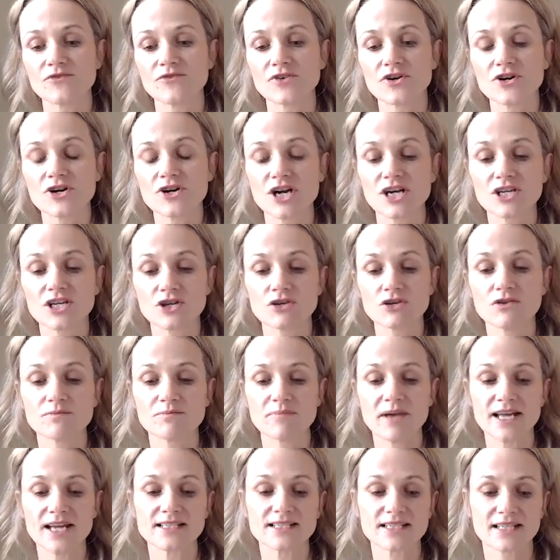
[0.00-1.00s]
for
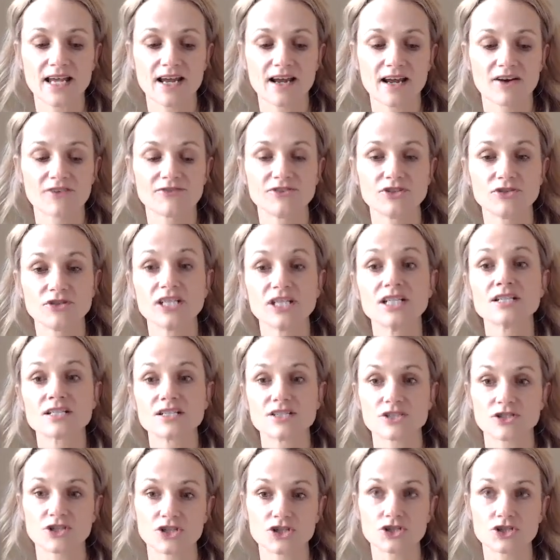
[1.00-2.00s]
acute based care, if you need a
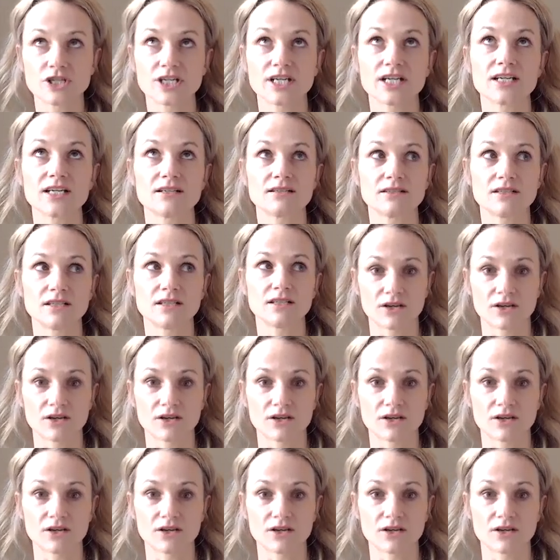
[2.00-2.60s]
surgery,